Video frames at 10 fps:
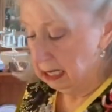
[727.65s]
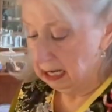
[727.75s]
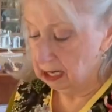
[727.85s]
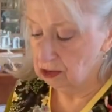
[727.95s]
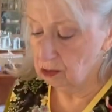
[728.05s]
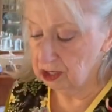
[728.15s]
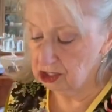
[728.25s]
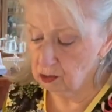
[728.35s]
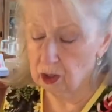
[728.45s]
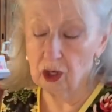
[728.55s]
And the
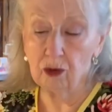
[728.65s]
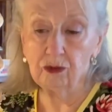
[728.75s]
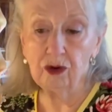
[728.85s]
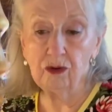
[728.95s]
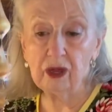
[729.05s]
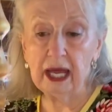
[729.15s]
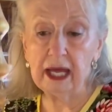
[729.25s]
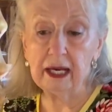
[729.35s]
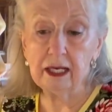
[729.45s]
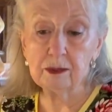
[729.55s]
reason we're going to do
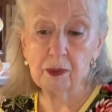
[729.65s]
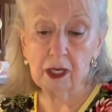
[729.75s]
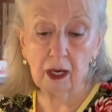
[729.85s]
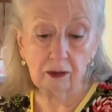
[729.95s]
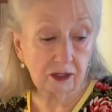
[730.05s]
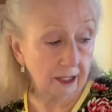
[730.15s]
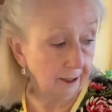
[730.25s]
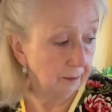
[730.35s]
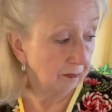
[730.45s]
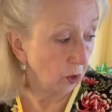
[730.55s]
that is because
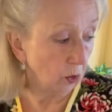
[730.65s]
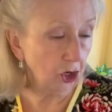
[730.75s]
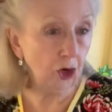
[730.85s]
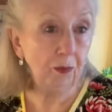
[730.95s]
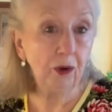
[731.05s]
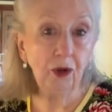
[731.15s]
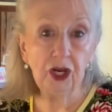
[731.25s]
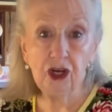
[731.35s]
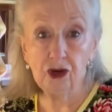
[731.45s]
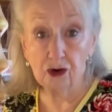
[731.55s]
when you put
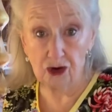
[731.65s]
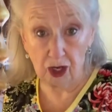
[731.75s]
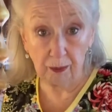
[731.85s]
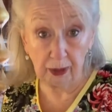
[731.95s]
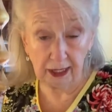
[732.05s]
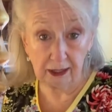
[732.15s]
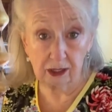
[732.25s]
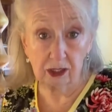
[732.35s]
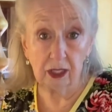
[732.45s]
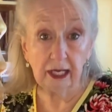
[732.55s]
in your
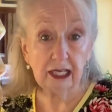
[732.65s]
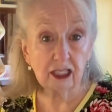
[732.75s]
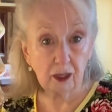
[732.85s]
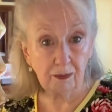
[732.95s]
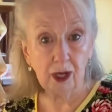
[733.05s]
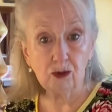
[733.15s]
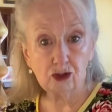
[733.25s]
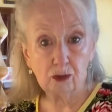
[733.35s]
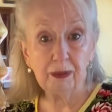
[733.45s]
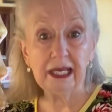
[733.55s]
dumplings, it's supposed
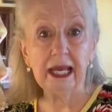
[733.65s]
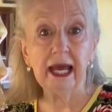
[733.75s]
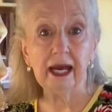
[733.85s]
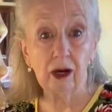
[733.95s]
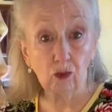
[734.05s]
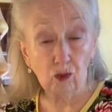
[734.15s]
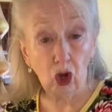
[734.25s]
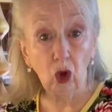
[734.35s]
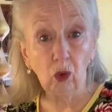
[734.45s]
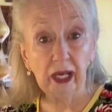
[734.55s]
to be at a
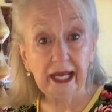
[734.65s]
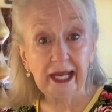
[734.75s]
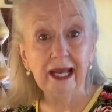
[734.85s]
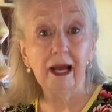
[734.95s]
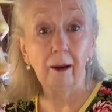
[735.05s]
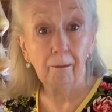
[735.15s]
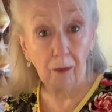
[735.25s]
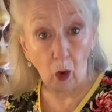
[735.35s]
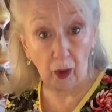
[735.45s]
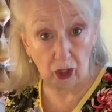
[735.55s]
rolling
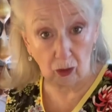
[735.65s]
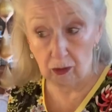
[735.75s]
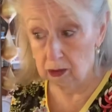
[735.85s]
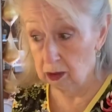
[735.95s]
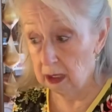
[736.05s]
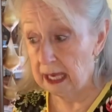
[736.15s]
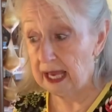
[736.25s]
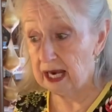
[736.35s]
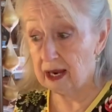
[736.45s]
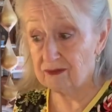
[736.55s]
boil.
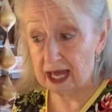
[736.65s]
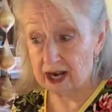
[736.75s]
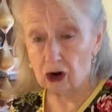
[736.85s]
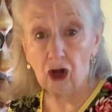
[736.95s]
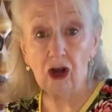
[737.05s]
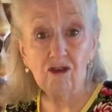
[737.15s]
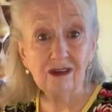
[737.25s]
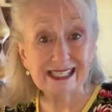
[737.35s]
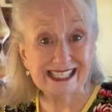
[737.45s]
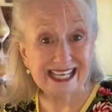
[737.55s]
And I've got our
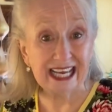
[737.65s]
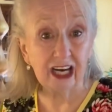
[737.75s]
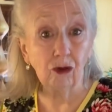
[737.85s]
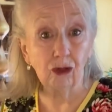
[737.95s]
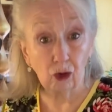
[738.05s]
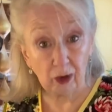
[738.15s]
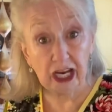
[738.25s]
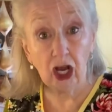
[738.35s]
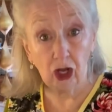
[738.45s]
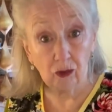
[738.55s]
oven set on
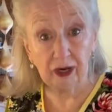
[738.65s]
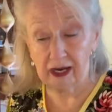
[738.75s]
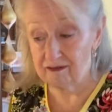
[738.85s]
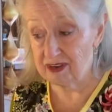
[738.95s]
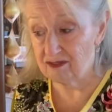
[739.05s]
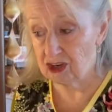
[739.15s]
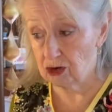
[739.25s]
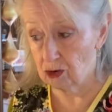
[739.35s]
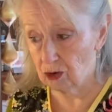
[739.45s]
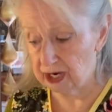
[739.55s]
350
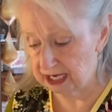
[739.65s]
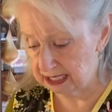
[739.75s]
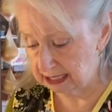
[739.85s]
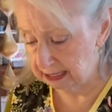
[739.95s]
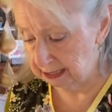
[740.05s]
degrees.